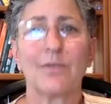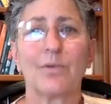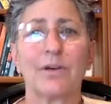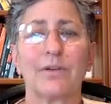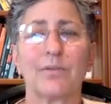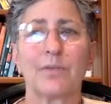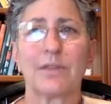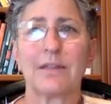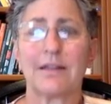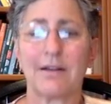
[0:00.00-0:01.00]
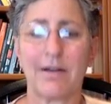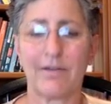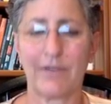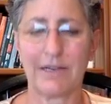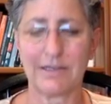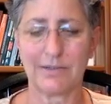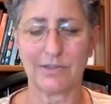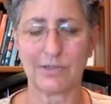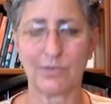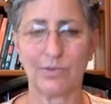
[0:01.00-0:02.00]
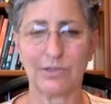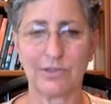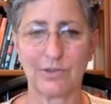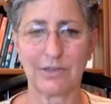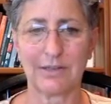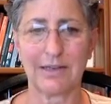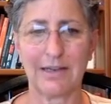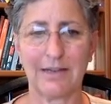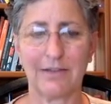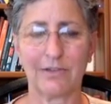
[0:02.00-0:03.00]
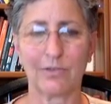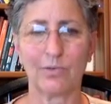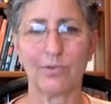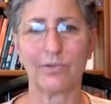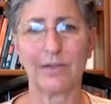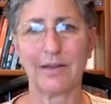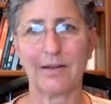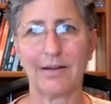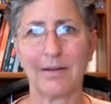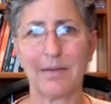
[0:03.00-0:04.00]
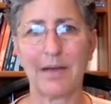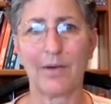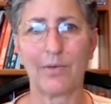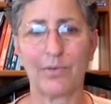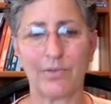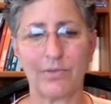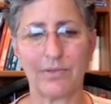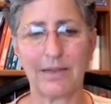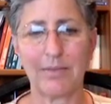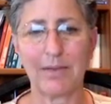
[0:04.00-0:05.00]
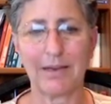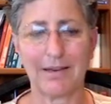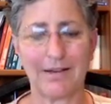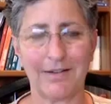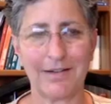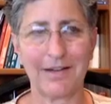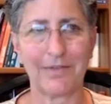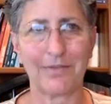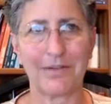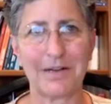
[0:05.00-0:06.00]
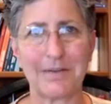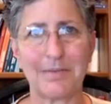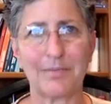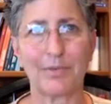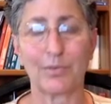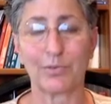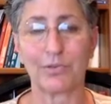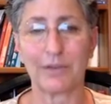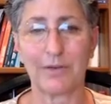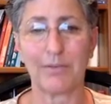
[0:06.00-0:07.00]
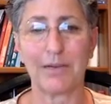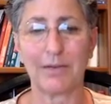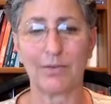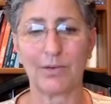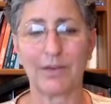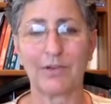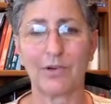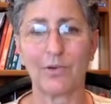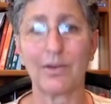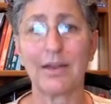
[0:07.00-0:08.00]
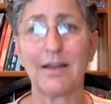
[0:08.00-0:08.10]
well, within the confines of a school district and the schools and how they make the rules that are made through Ed Code